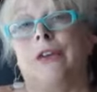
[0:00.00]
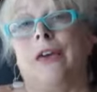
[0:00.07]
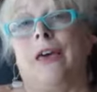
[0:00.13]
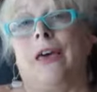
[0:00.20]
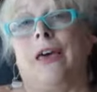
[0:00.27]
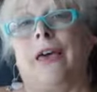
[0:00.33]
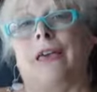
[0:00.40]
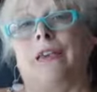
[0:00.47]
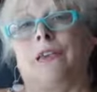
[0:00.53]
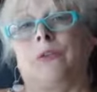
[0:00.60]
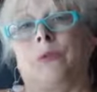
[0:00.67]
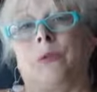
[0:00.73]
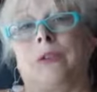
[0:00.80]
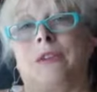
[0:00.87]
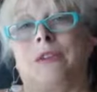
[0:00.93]

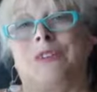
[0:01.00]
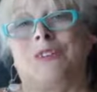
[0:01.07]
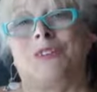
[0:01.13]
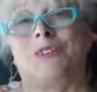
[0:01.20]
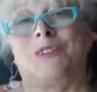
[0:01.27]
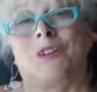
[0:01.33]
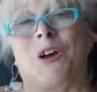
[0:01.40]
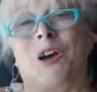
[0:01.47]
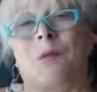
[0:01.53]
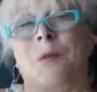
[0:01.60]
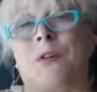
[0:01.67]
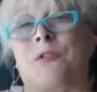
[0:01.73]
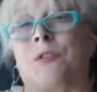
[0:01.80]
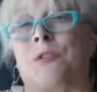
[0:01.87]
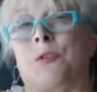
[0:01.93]
as we continue to talk
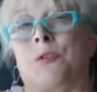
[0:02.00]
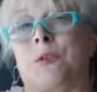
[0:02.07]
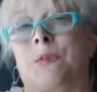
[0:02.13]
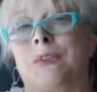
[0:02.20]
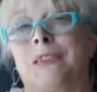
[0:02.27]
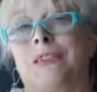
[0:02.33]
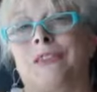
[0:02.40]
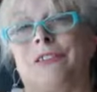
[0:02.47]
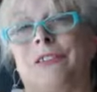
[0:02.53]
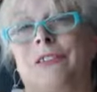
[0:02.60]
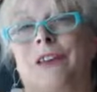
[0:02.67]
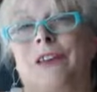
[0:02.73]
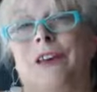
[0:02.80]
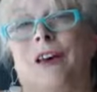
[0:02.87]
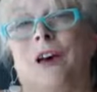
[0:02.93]
about the 3 Ps
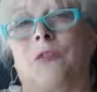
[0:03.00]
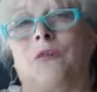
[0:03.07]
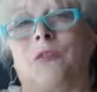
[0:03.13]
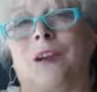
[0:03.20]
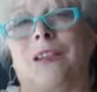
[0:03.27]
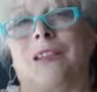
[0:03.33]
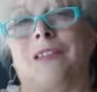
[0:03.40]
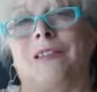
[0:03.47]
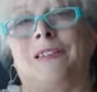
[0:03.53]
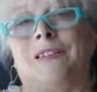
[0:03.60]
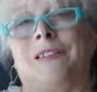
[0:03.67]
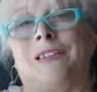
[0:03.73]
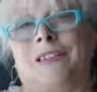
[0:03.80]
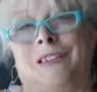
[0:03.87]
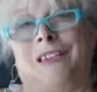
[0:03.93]
of writing
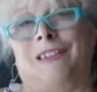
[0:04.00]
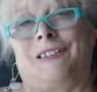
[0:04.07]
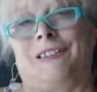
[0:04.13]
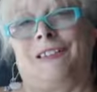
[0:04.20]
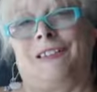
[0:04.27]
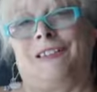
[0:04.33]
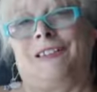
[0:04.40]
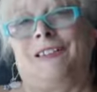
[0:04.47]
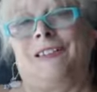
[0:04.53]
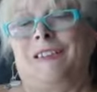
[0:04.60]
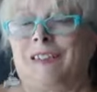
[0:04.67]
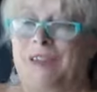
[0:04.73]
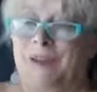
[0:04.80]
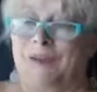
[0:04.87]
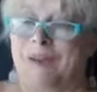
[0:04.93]
success.
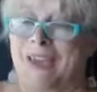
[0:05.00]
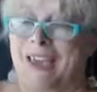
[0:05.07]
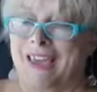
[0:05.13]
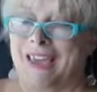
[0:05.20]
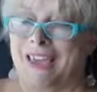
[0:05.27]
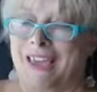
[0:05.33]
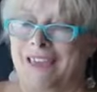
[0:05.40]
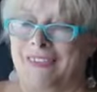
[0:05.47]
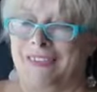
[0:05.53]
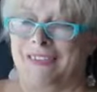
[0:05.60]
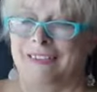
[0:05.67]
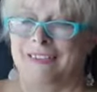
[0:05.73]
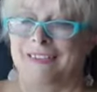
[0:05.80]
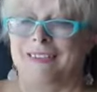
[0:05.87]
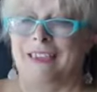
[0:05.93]
Okay, and
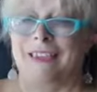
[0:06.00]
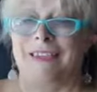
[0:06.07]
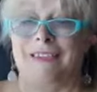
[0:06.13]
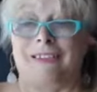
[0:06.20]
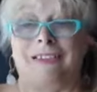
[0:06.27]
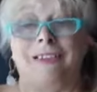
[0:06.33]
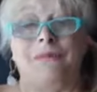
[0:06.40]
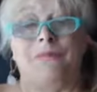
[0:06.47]
this is CaZ,